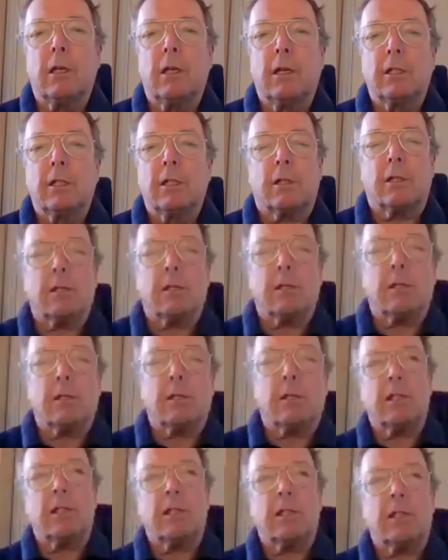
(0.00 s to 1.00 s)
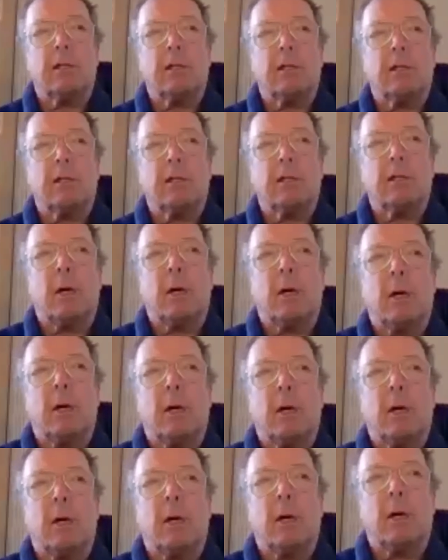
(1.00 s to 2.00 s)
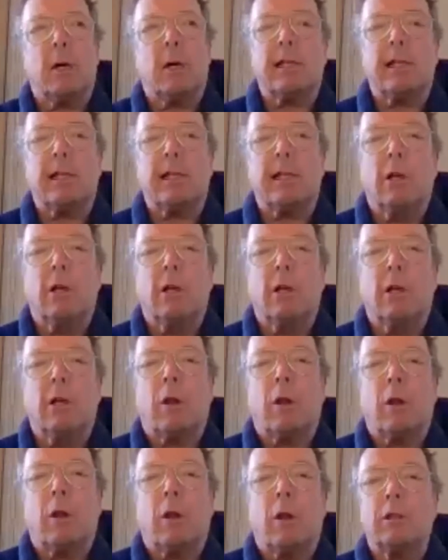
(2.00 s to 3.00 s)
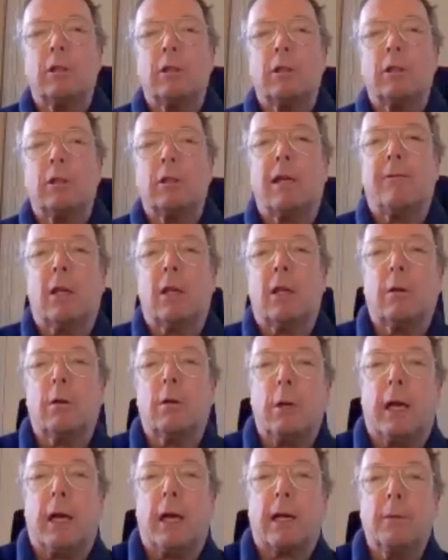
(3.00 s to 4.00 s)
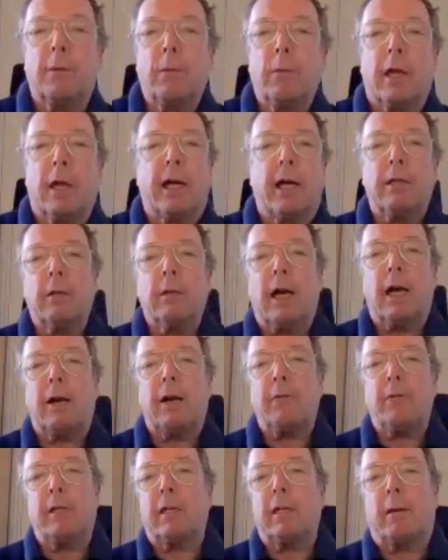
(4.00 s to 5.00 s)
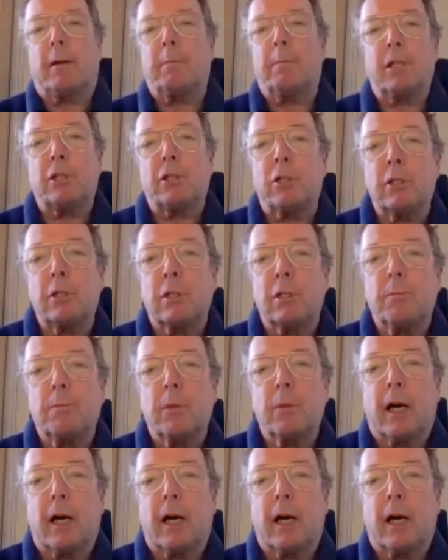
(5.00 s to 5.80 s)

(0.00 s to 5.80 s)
So I said, Jenny, at my age, all I want to do is give a little back. I don't have any ambitions.